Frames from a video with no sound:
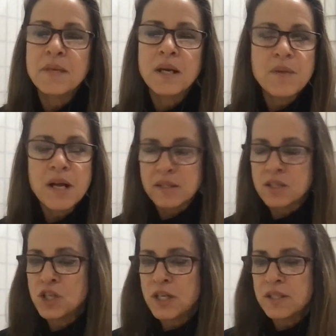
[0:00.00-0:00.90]
I mean, I'm not
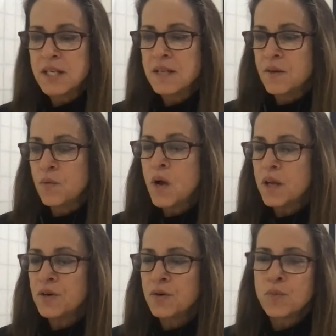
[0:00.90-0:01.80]
suggesting that while
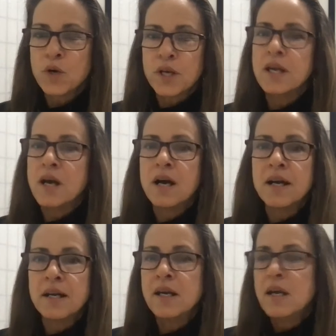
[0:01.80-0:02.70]
you're working
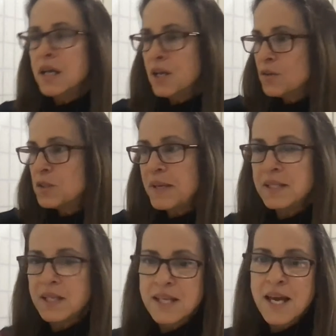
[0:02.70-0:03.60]
on,
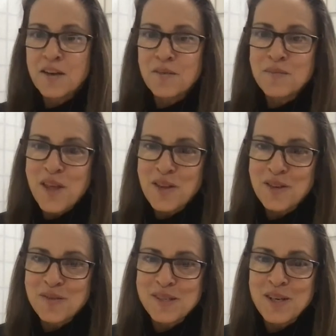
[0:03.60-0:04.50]
SpaceX had
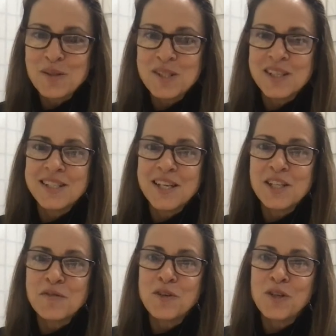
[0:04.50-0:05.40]
another,
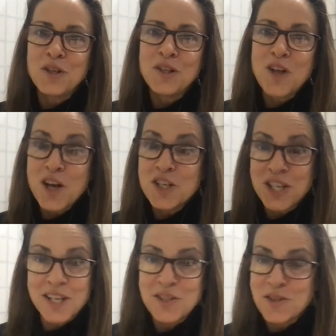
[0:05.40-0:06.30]
successful launch
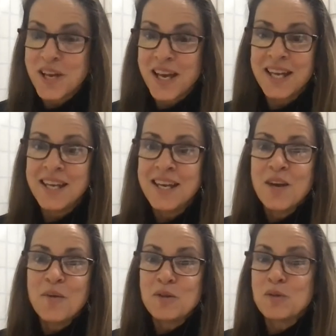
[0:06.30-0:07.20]
yesterday,
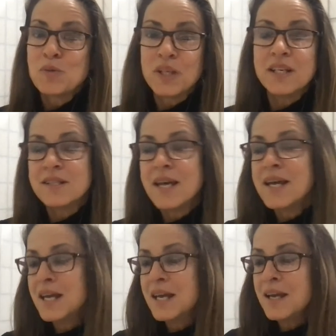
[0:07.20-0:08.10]
which was really
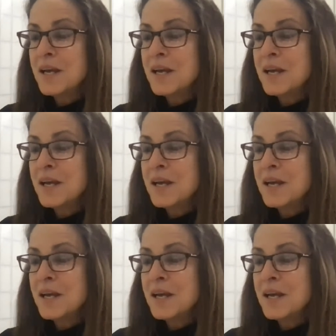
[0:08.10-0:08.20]
exciting.